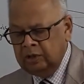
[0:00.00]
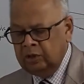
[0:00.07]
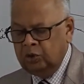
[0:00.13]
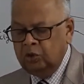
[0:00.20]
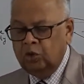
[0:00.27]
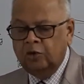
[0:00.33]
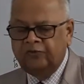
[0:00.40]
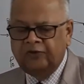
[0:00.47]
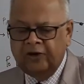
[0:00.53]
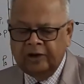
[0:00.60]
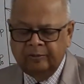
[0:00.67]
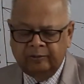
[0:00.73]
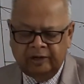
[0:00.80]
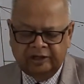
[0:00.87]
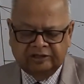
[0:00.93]
No
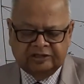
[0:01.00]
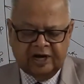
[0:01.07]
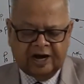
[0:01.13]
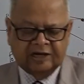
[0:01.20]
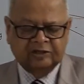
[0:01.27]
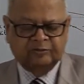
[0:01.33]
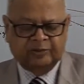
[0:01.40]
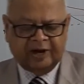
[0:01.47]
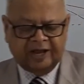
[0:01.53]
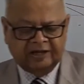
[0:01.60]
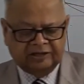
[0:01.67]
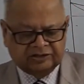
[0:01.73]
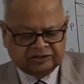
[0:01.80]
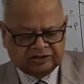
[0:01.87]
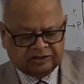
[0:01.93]
firm will charge
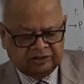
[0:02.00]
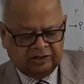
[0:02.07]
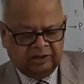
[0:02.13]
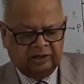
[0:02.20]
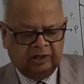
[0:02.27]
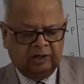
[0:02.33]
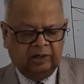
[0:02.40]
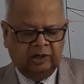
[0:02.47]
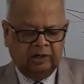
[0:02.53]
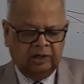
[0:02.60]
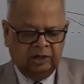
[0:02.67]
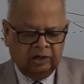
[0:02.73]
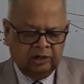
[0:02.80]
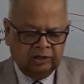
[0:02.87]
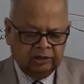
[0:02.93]
price,
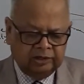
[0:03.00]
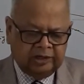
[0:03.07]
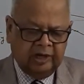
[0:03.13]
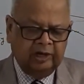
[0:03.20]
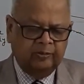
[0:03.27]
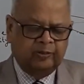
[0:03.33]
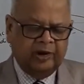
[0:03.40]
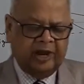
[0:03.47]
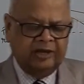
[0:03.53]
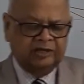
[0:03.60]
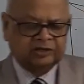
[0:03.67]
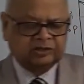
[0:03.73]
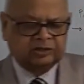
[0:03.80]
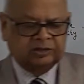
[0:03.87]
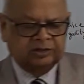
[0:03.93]
king
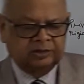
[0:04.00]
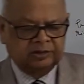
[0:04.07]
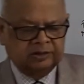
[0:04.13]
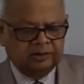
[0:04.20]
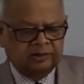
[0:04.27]
price.